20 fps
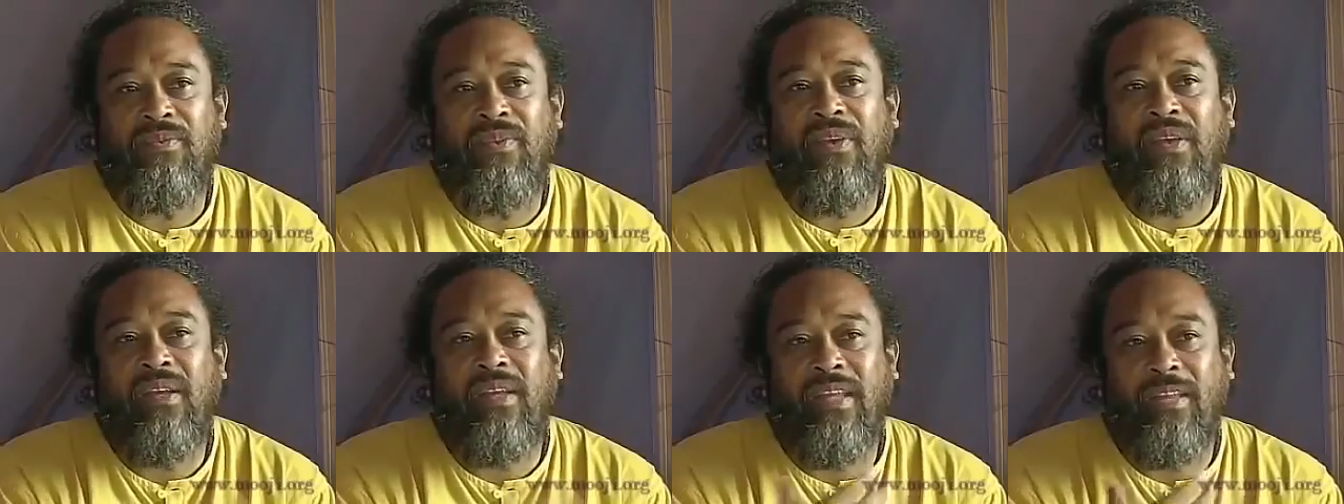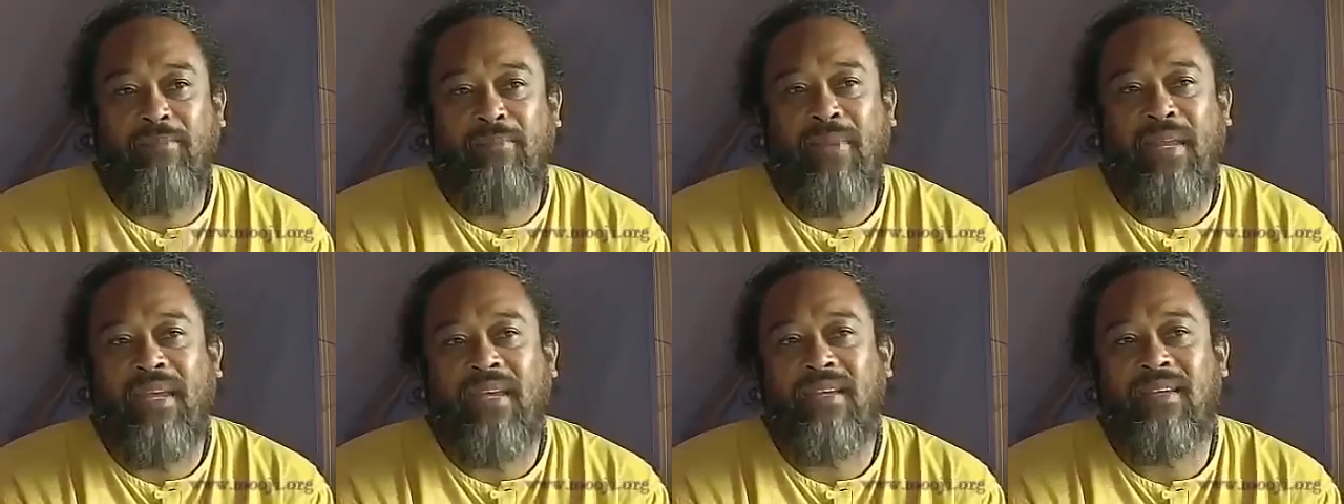feel
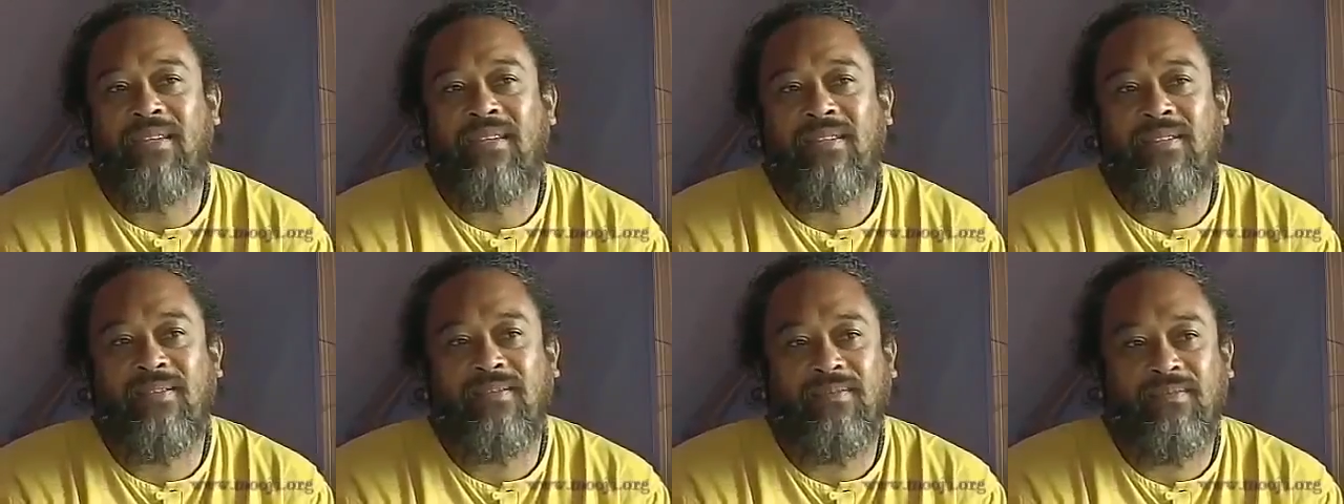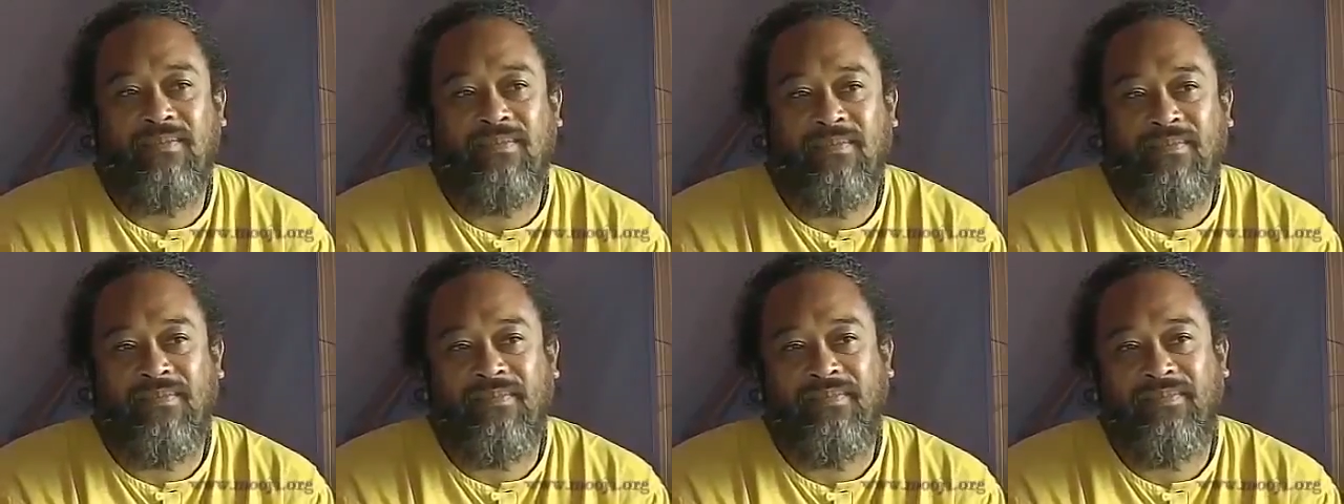that place.
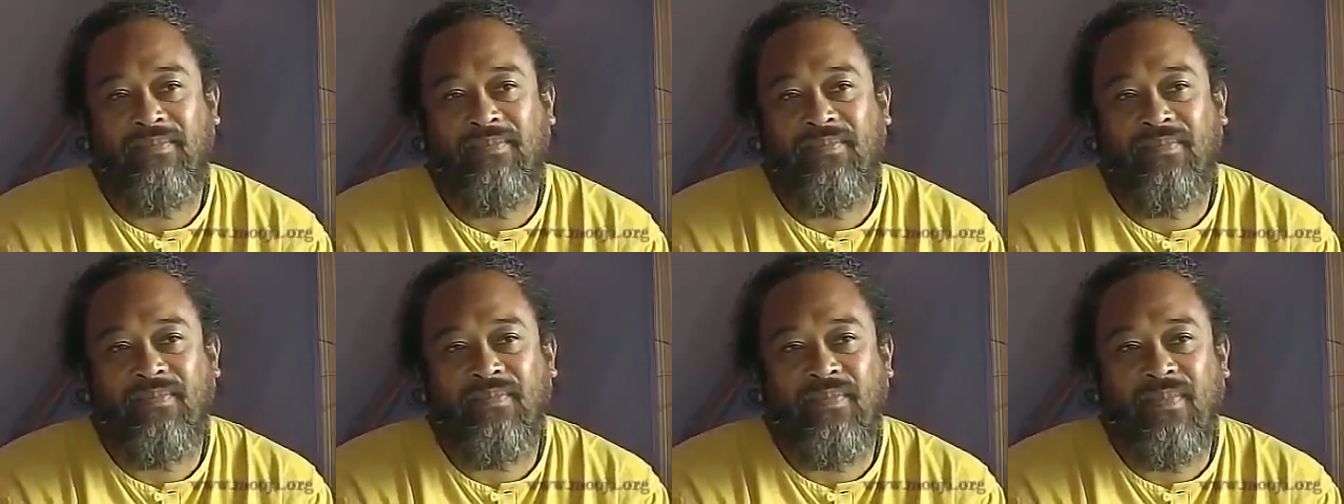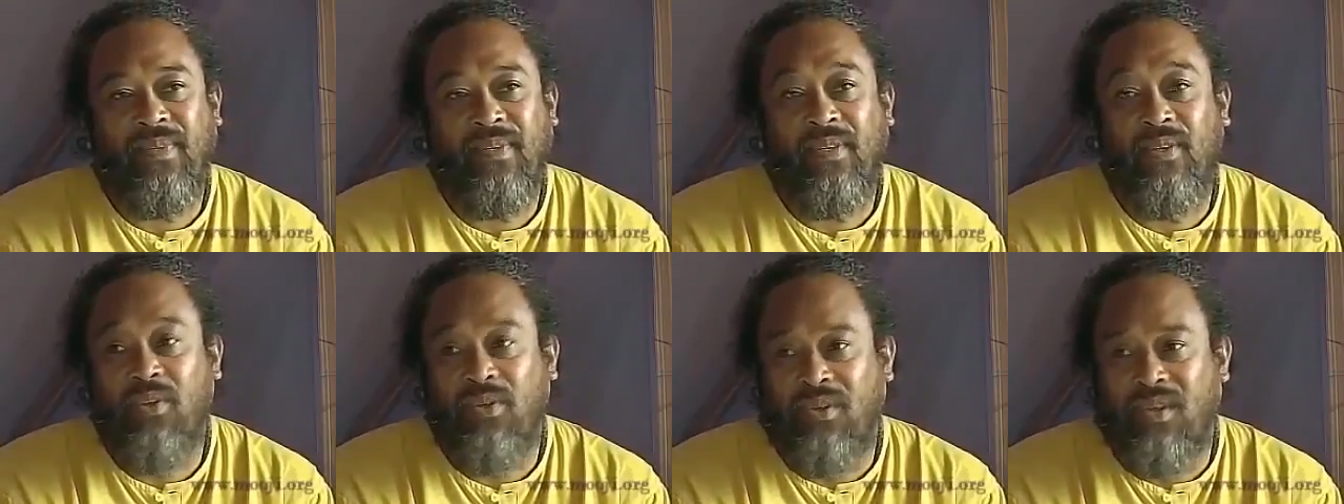
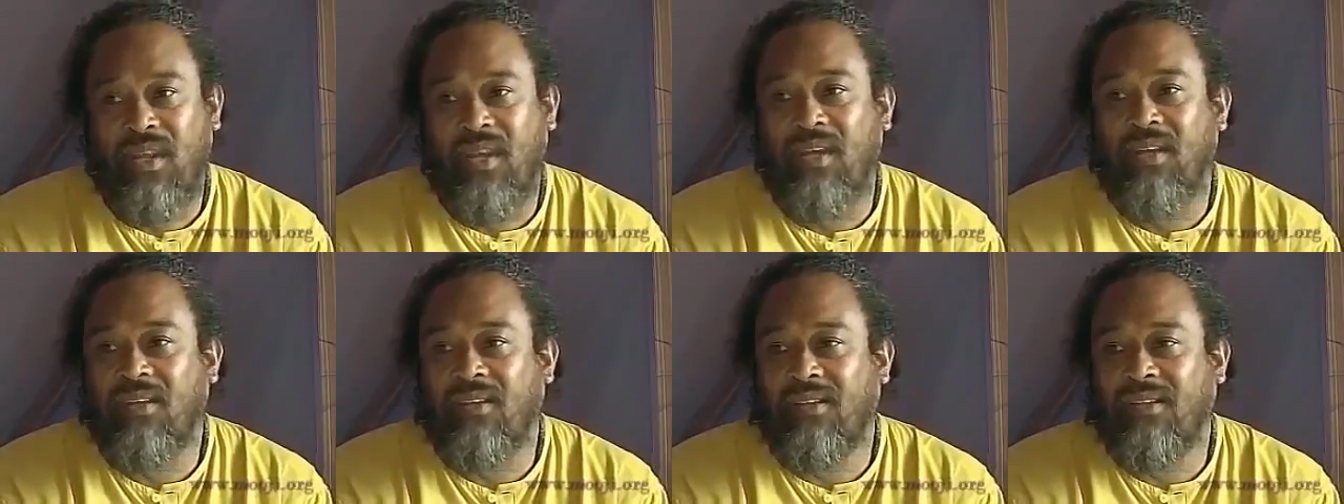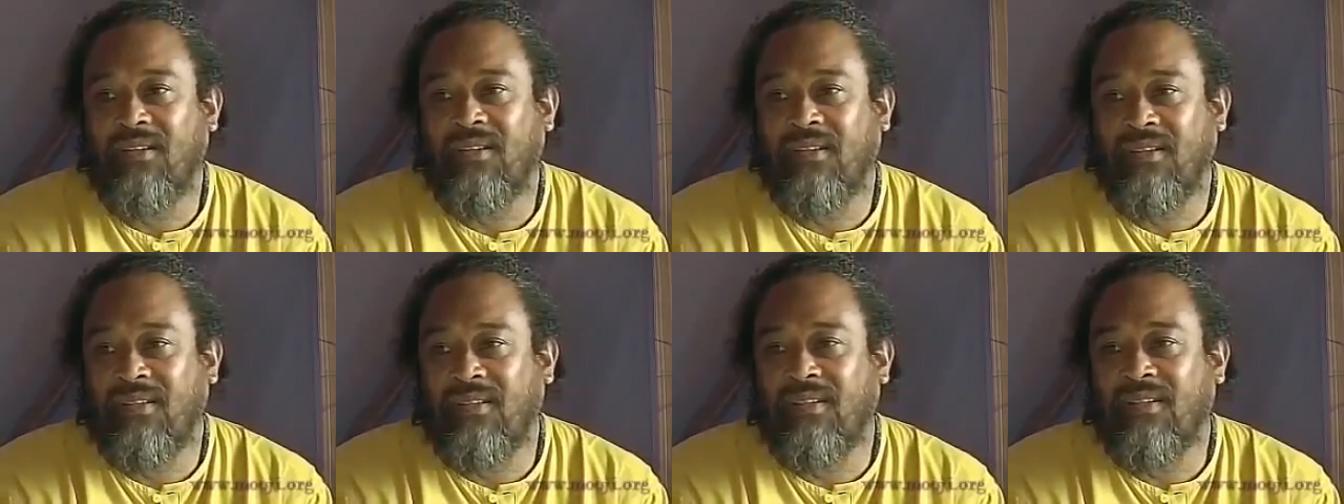You're there.
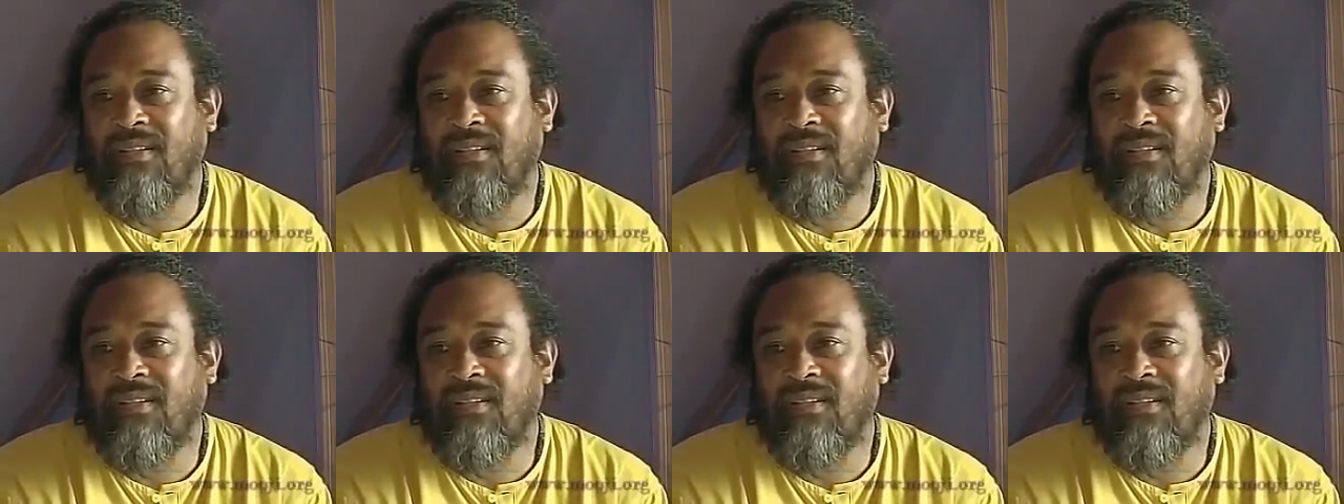